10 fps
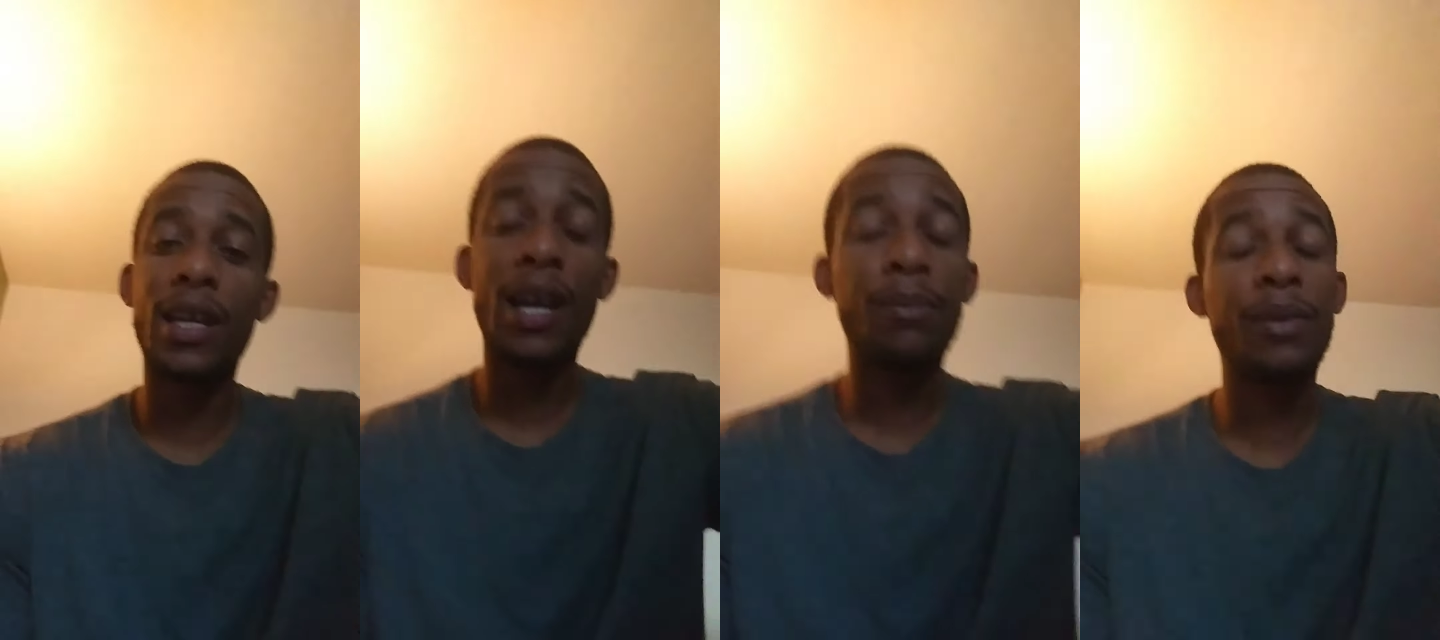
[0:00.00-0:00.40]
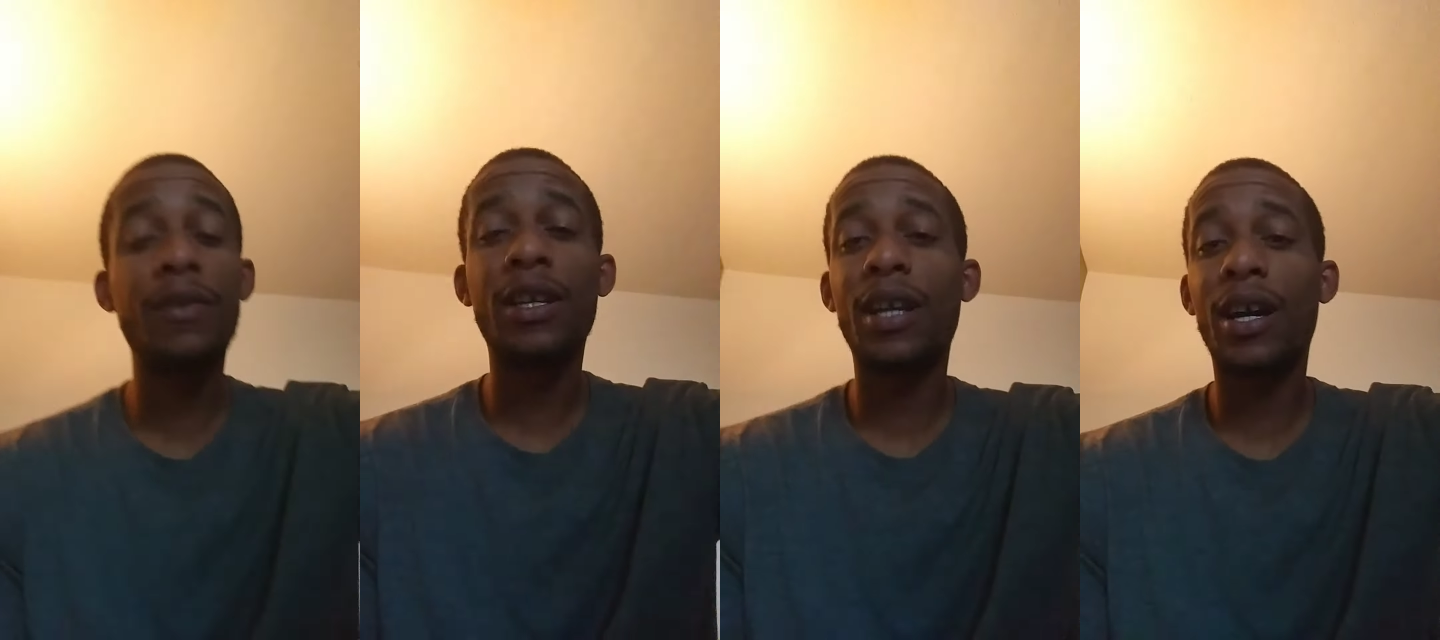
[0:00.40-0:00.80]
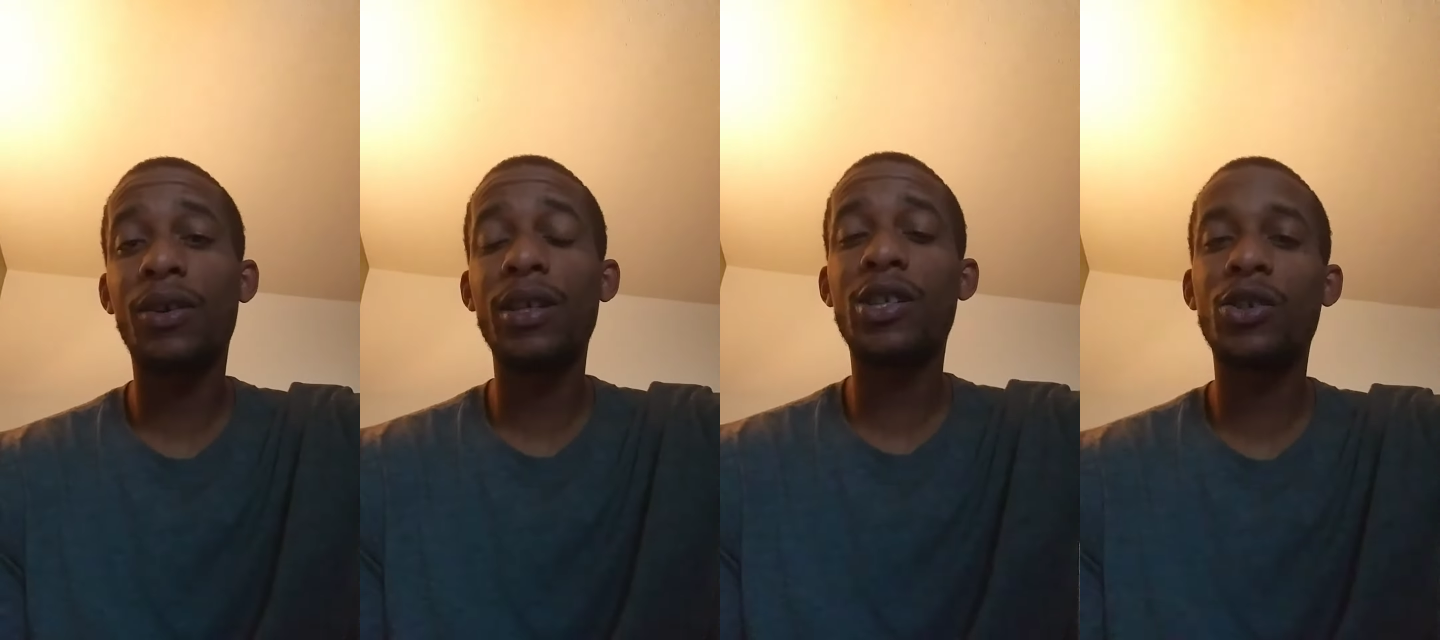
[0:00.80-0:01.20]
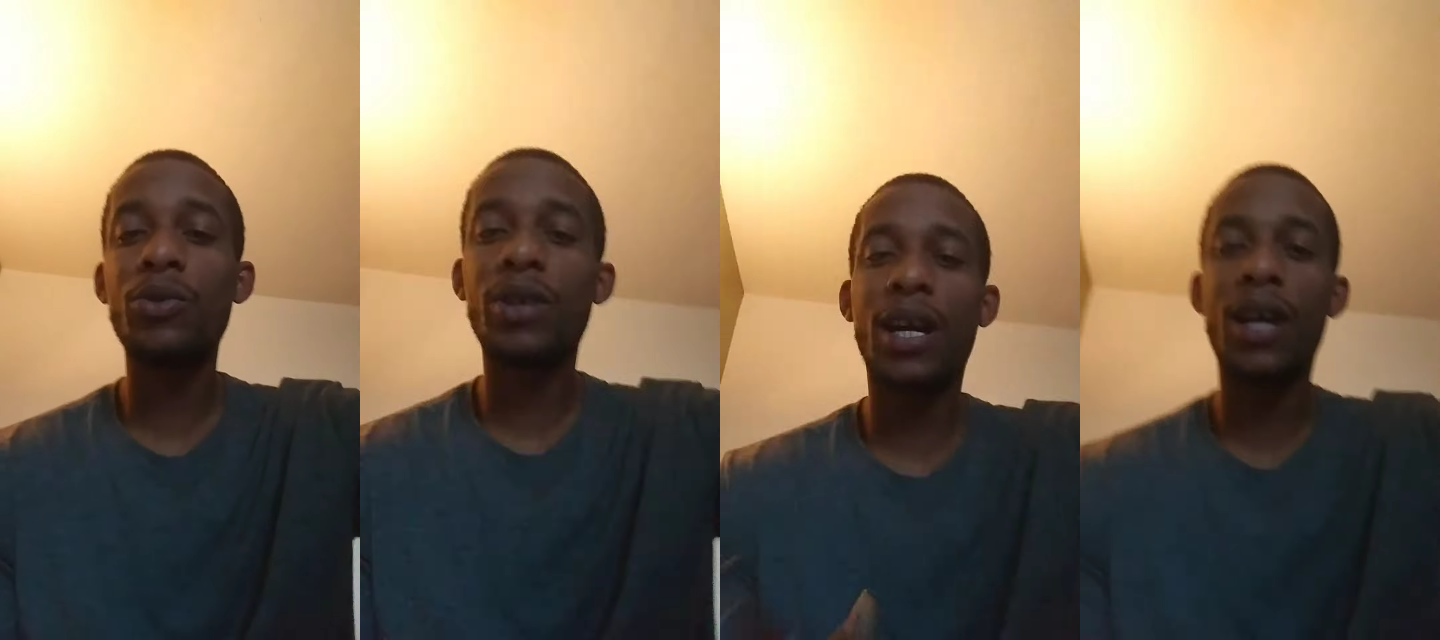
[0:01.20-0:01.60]
I believe he get high on lean. You know, you
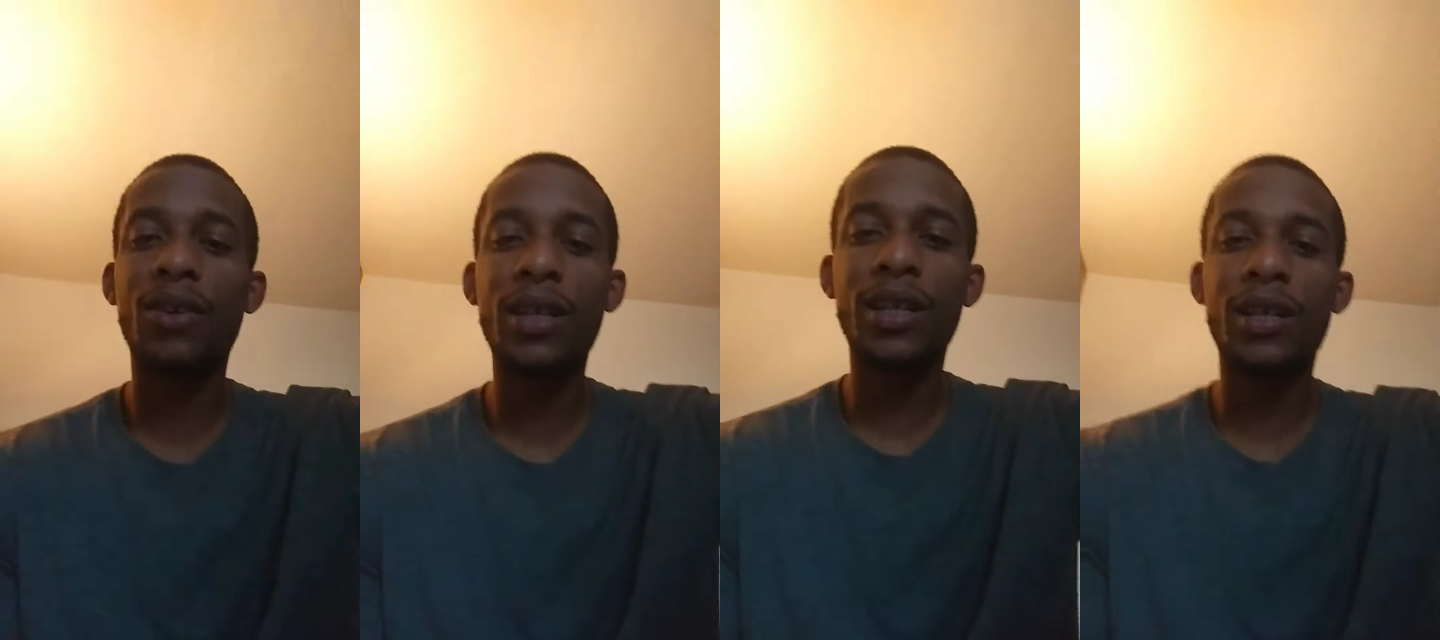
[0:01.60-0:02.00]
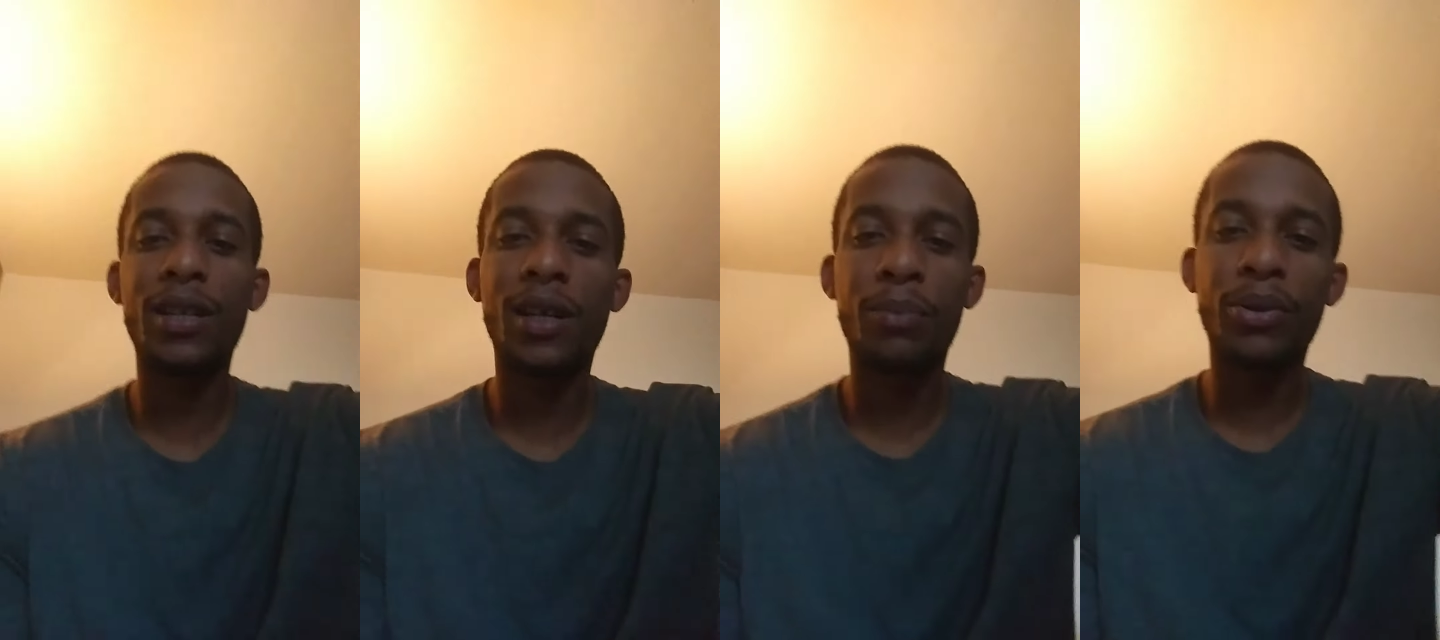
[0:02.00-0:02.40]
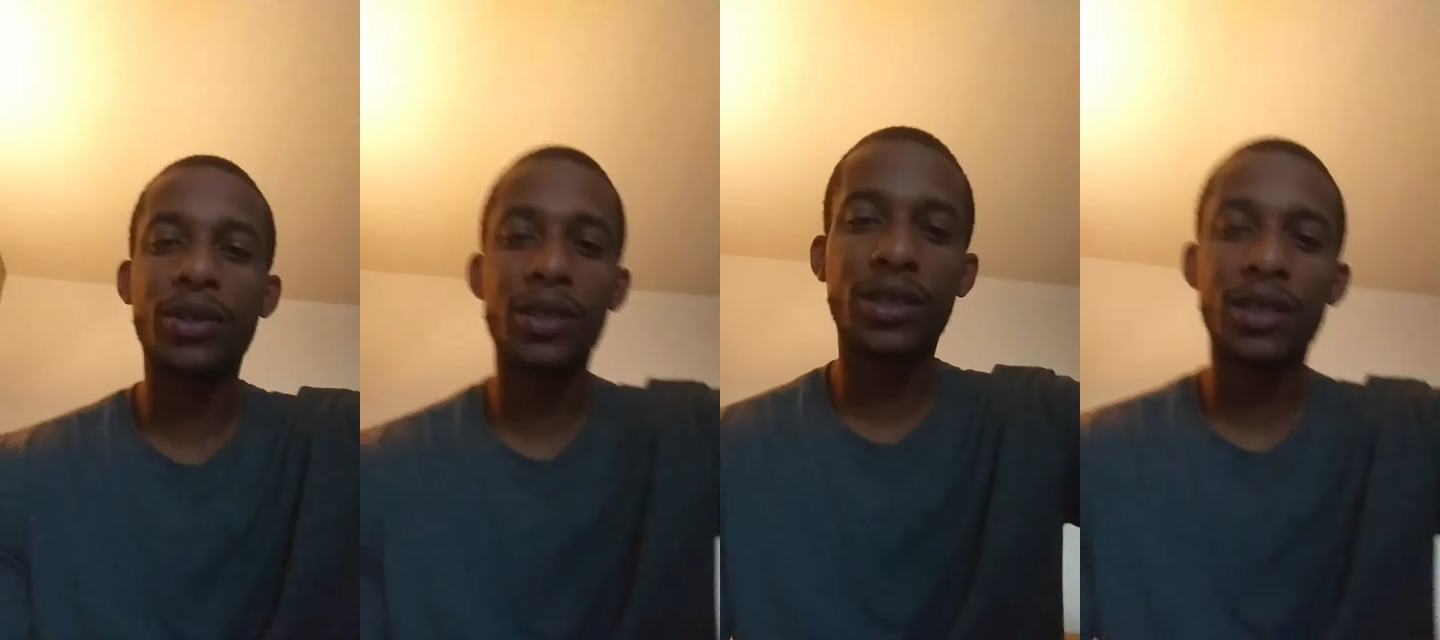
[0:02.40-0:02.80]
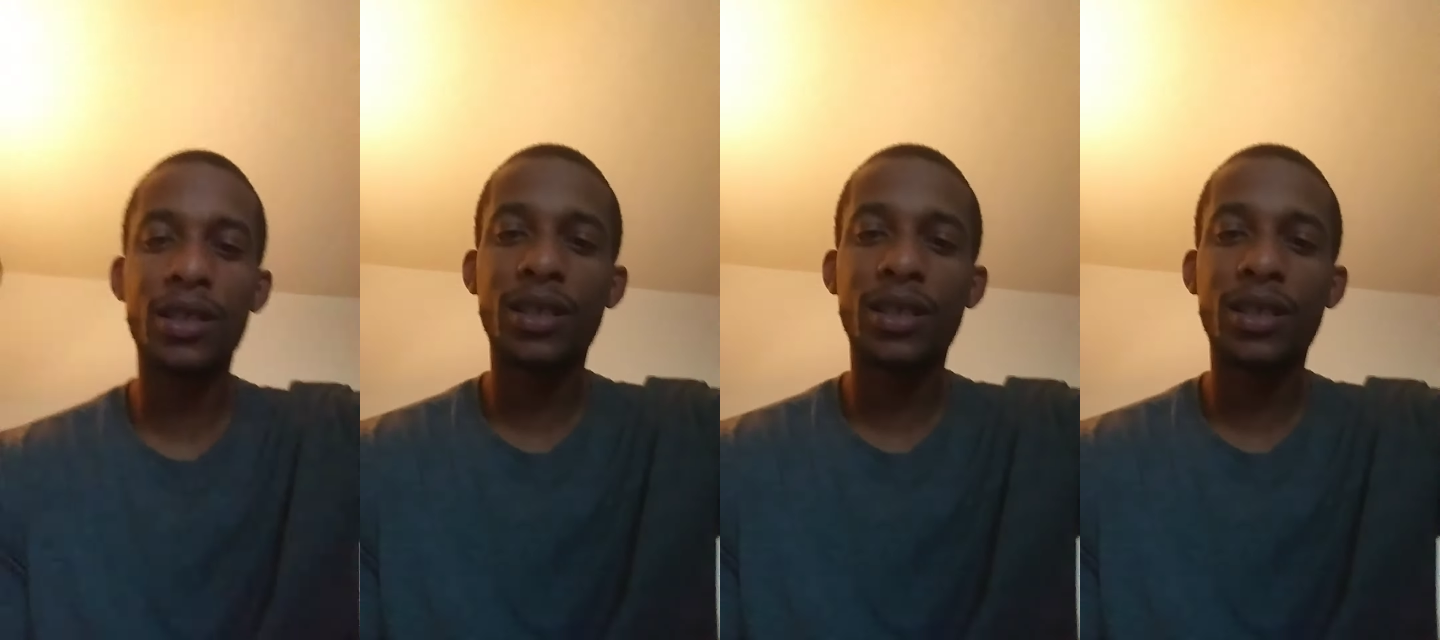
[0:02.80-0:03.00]
get high on lean and uh, perks and shit